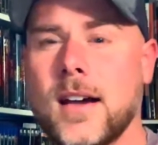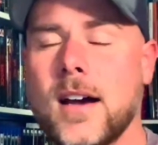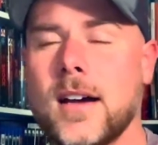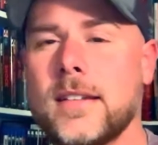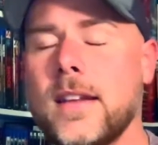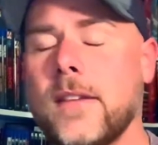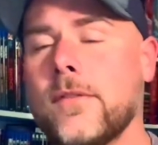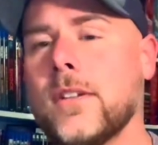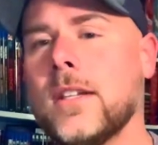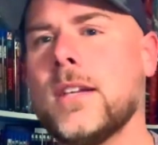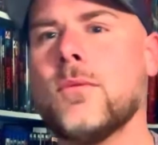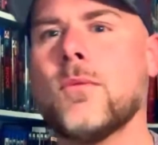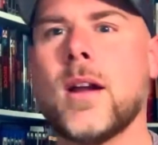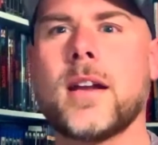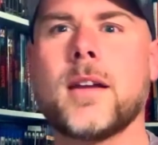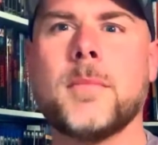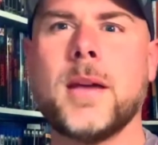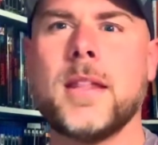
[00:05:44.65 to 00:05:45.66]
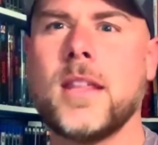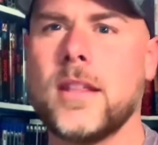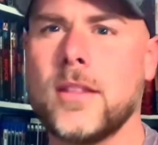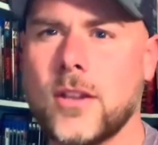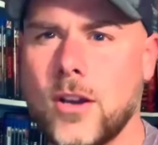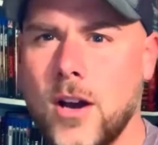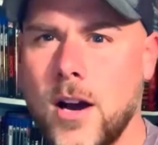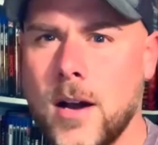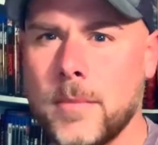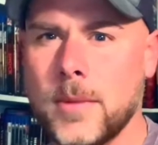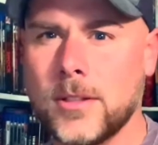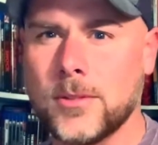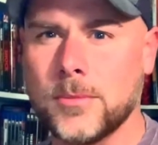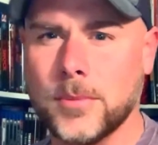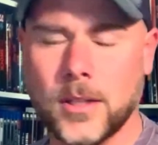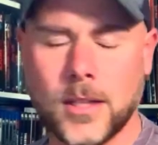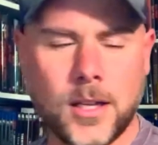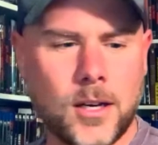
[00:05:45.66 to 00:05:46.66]
uh, definitely recommend that in the comments
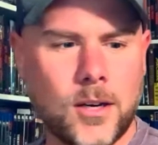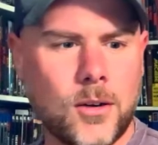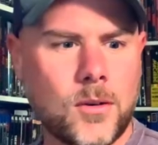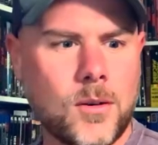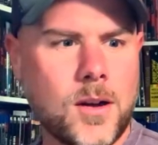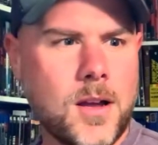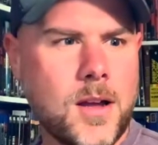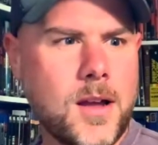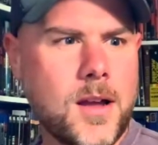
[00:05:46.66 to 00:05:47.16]
below.